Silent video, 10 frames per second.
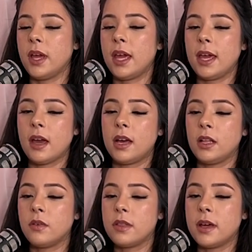hang out, I
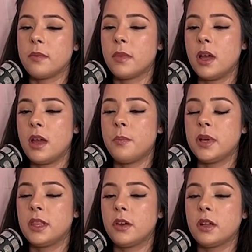know them,
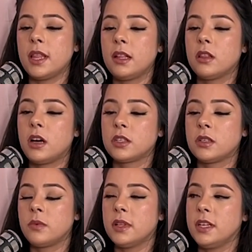but they're in like
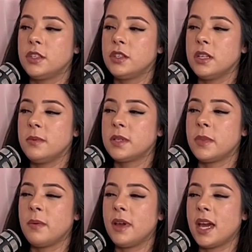long-term relationships and
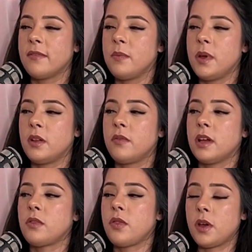maybe I haven't been
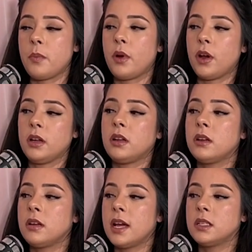around their
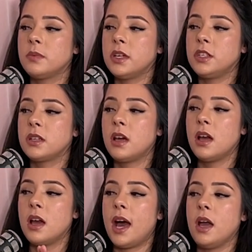partner as much.
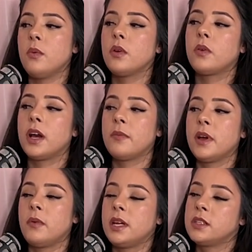I won't go out of
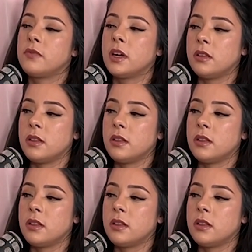my way to follow